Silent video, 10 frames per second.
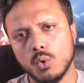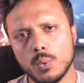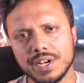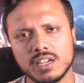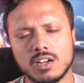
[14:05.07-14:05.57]

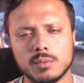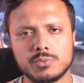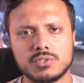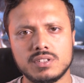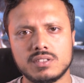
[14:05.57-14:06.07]
when it comes
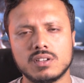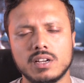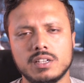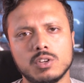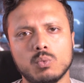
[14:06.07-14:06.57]
to
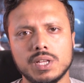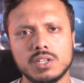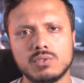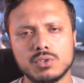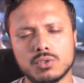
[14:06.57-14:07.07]
deciding
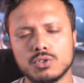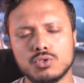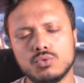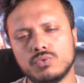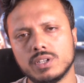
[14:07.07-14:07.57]
whether or not
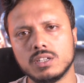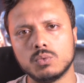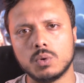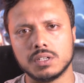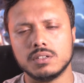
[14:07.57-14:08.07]
you really
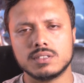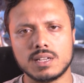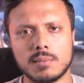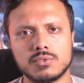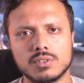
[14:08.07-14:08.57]
want a
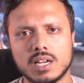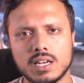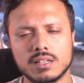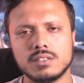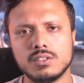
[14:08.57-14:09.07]
Samsung
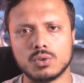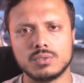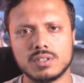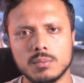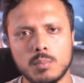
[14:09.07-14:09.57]
Galaxy
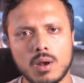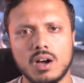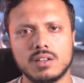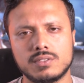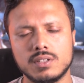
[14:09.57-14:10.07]
Note 10
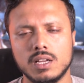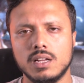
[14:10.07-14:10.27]
Plus.